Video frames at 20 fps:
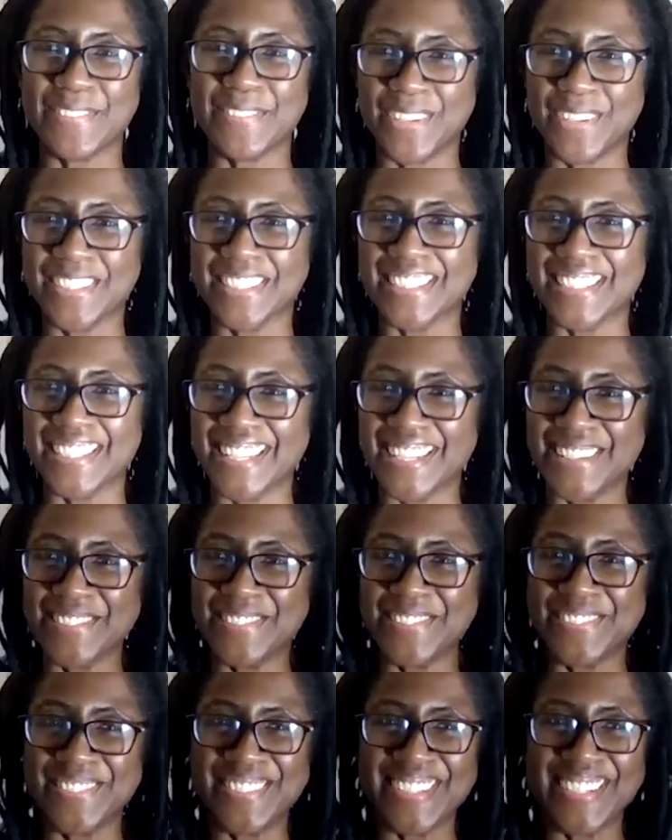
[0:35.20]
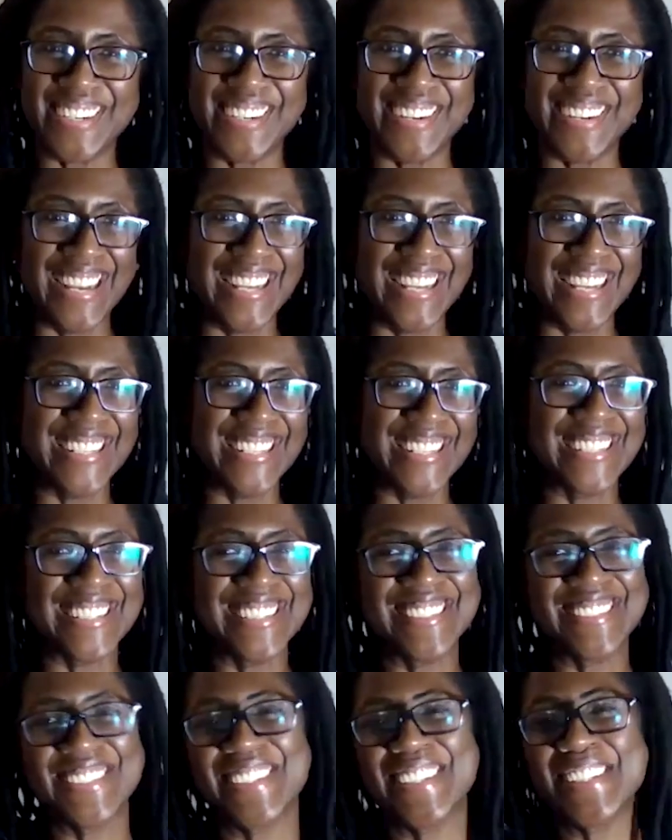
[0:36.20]
I fall in love? All right,
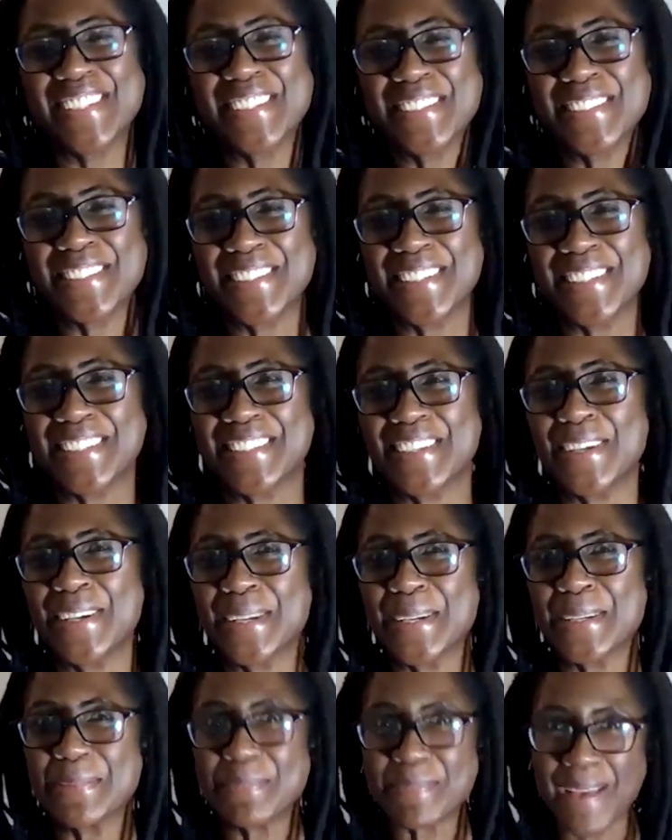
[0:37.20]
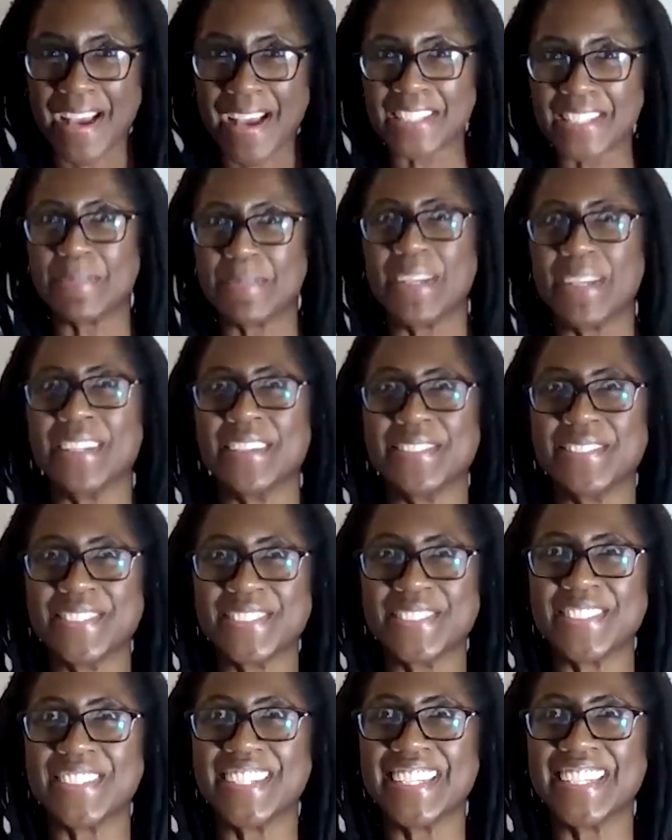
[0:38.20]
let's let's let's harken back to my love
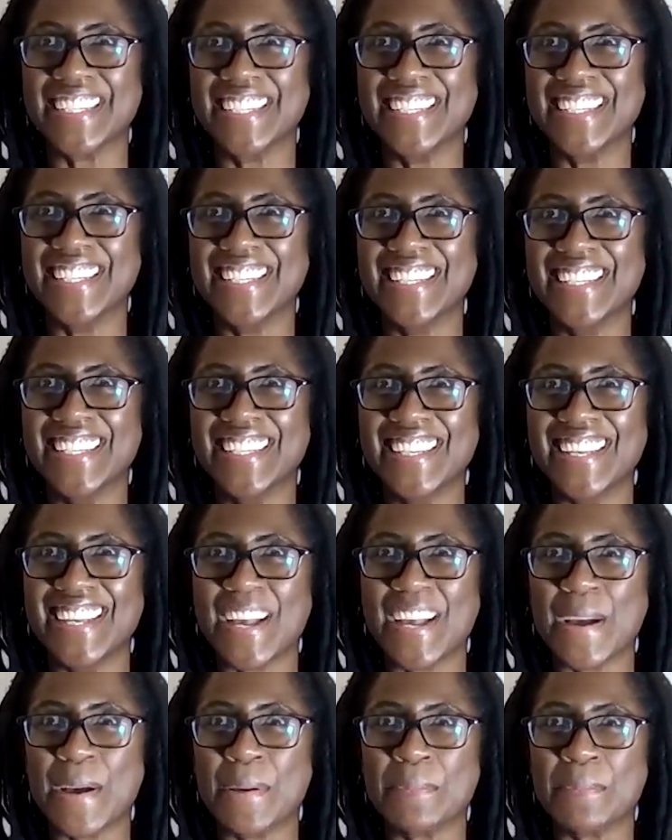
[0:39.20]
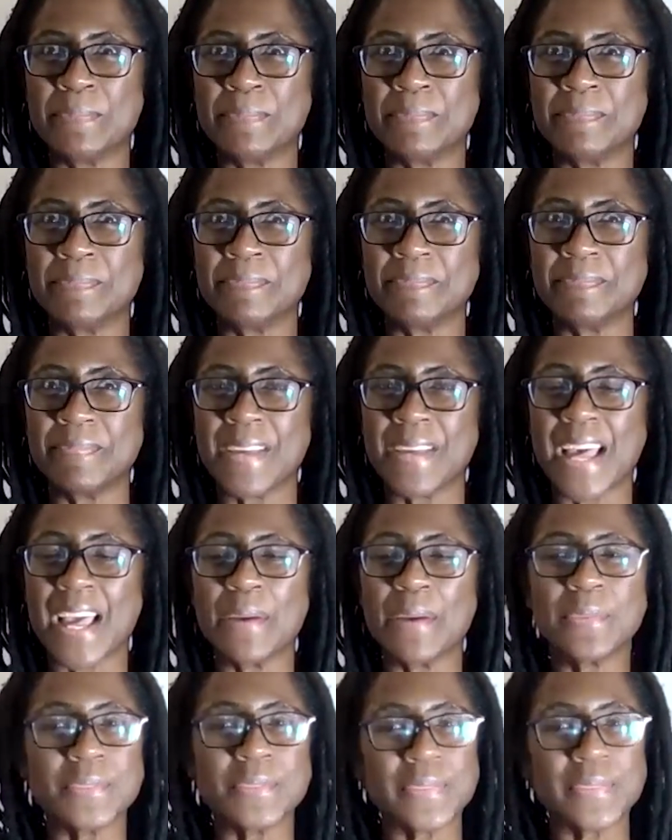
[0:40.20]
story. Um,
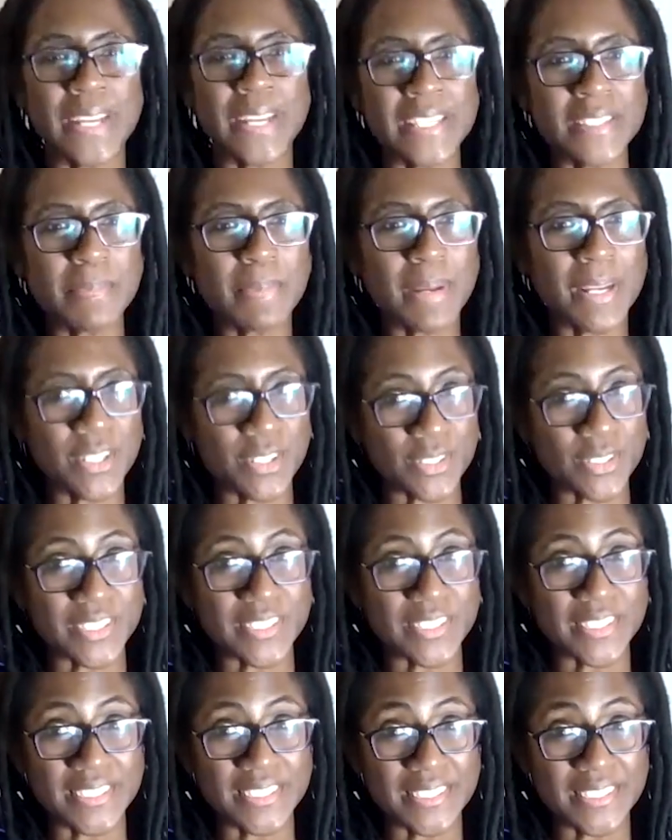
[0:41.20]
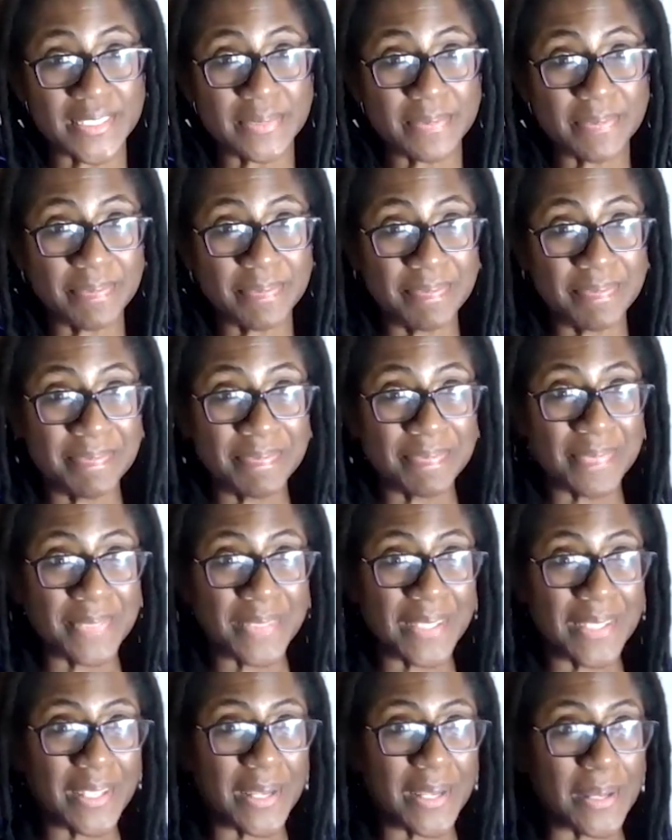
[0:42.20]
I was raised by nurses,
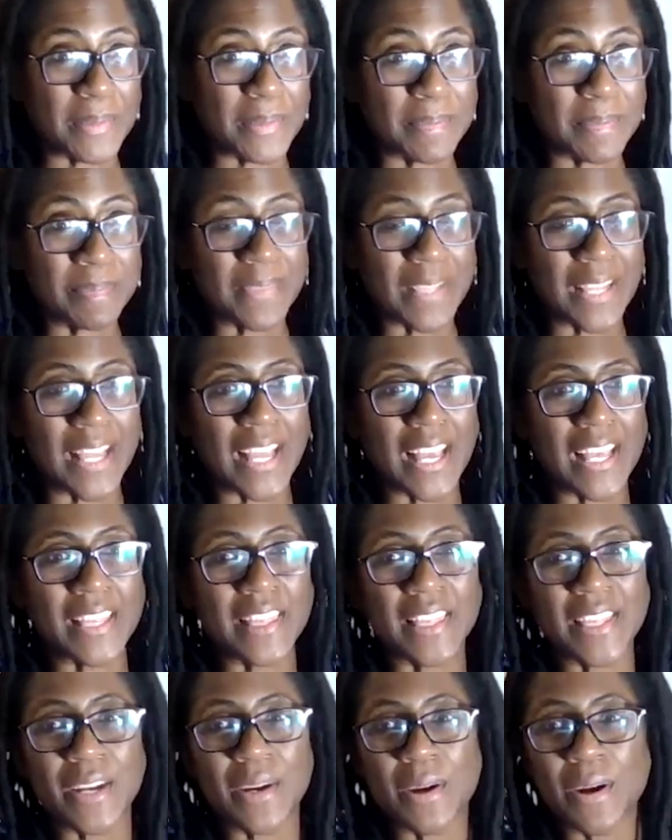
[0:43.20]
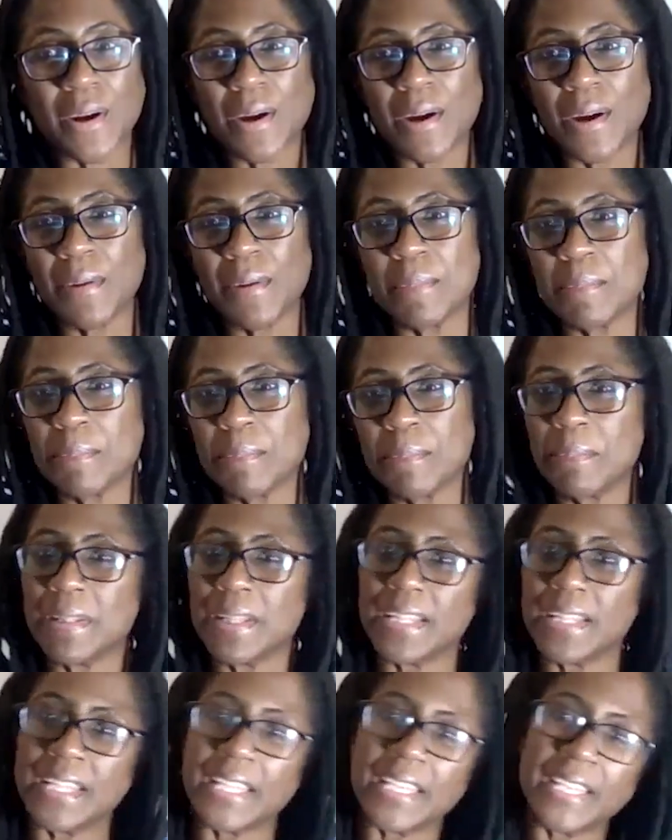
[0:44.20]
um, and there are
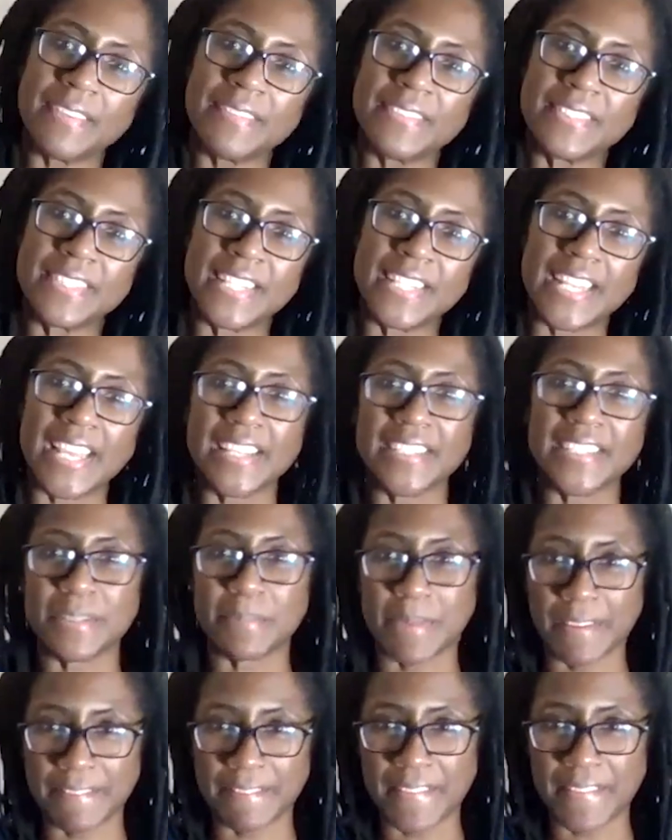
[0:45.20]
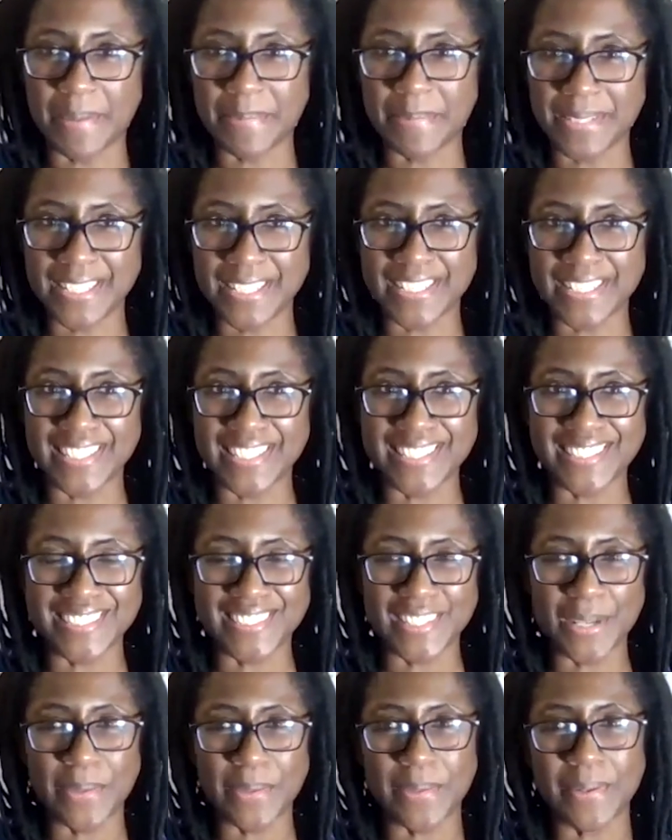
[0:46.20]
plenty of CNAs in my family.
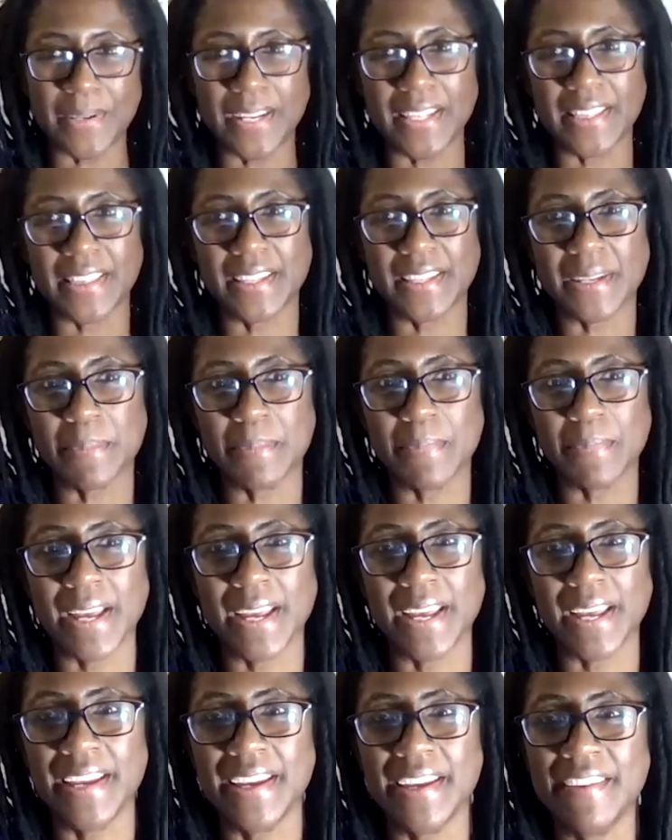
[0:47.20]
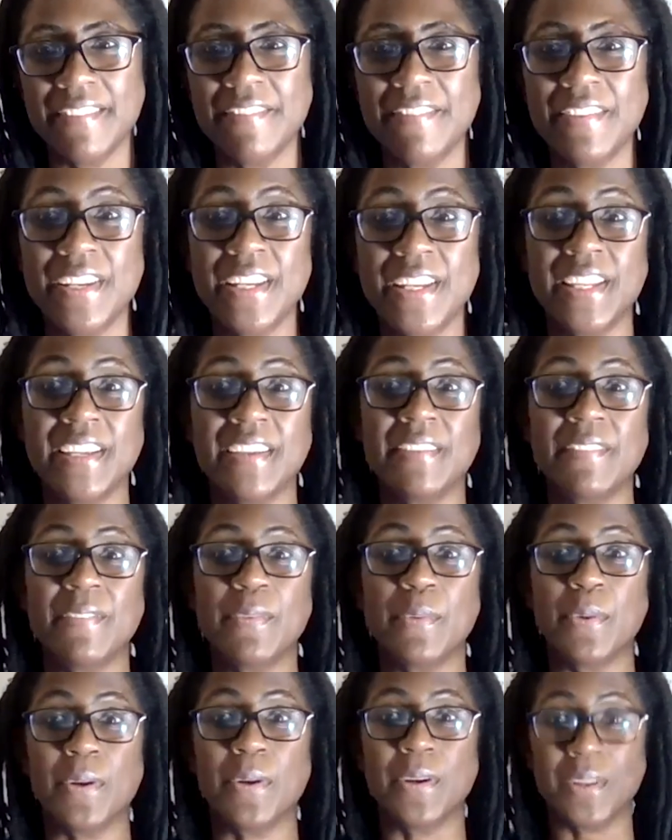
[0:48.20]
So I think my affinity
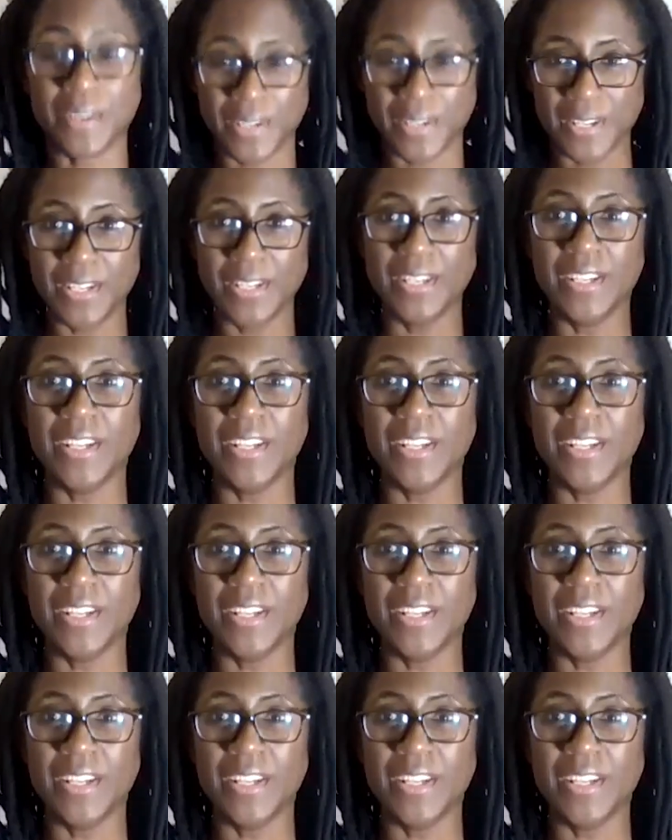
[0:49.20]
for